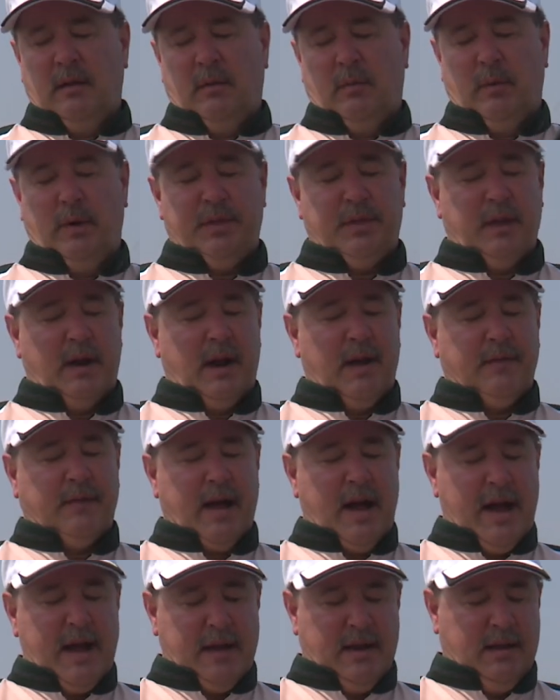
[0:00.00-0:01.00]
With it, I've
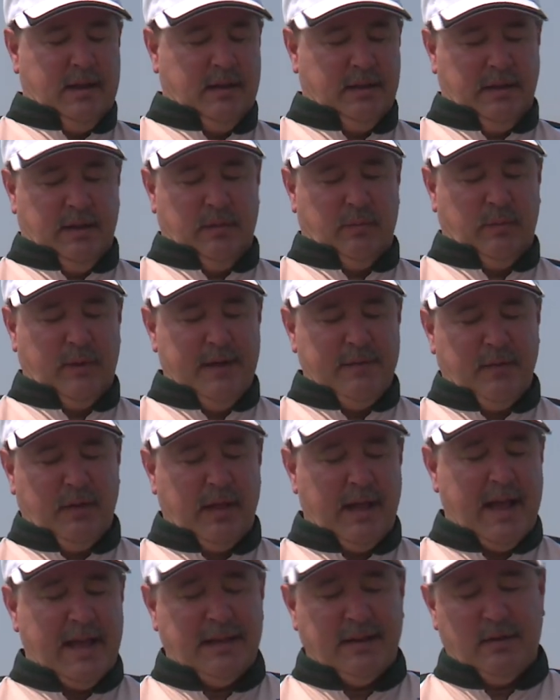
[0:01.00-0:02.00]
got the Revo,
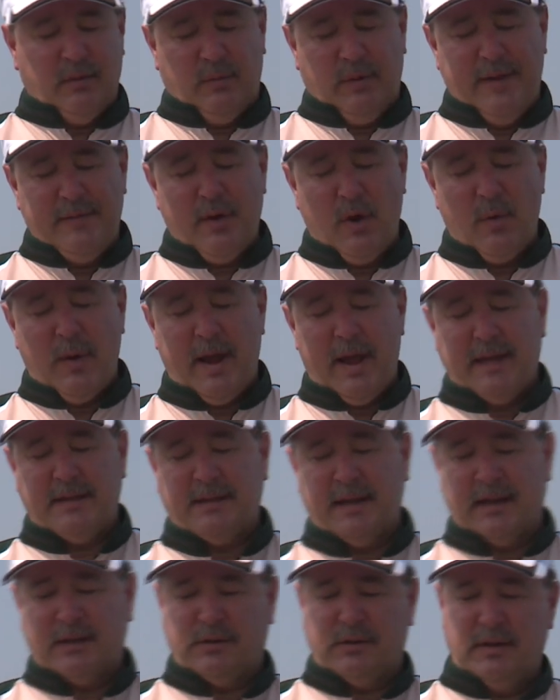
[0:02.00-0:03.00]
Revo
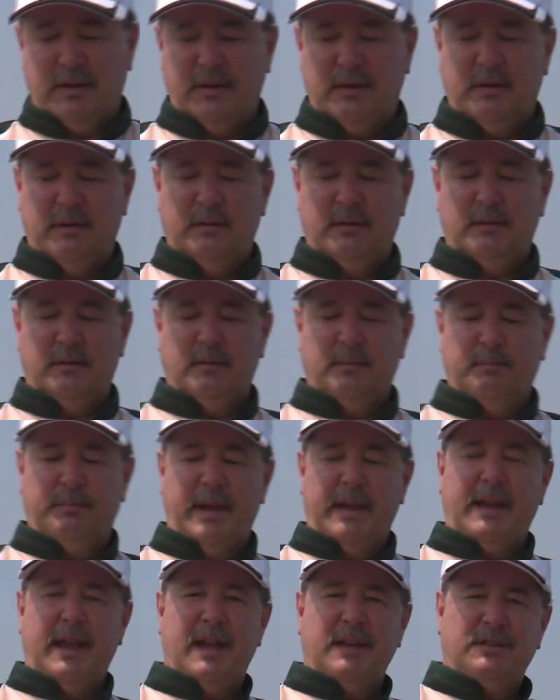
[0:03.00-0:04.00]
S X
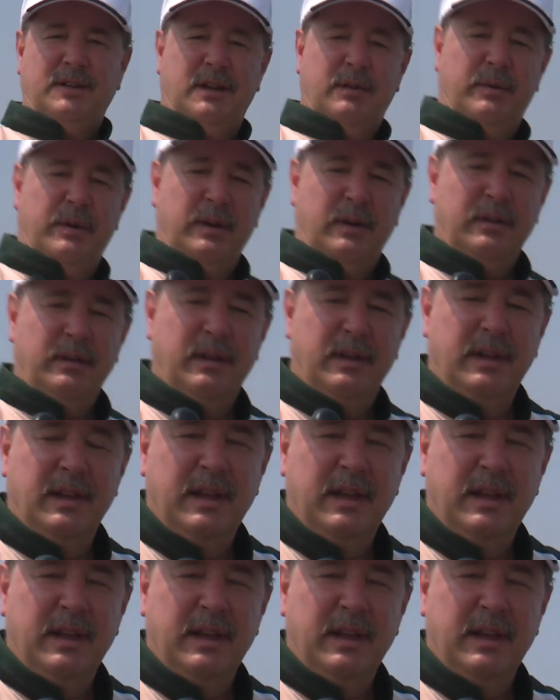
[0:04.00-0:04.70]
bait casting reel.